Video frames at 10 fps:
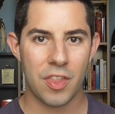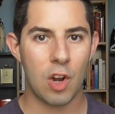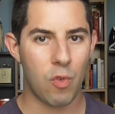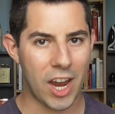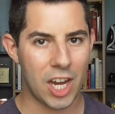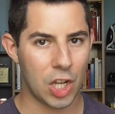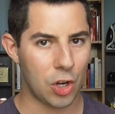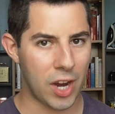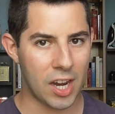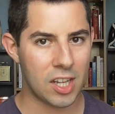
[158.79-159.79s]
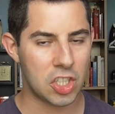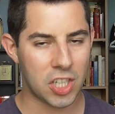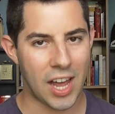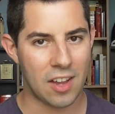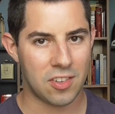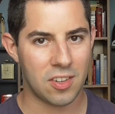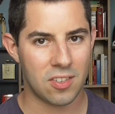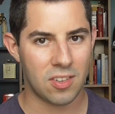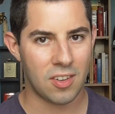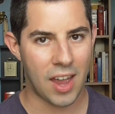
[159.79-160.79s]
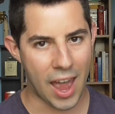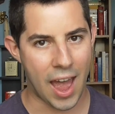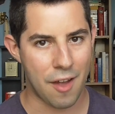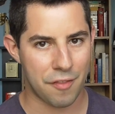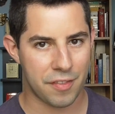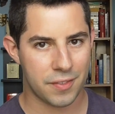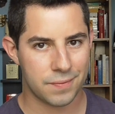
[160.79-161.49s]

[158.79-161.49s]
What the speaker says: than regular English classes have.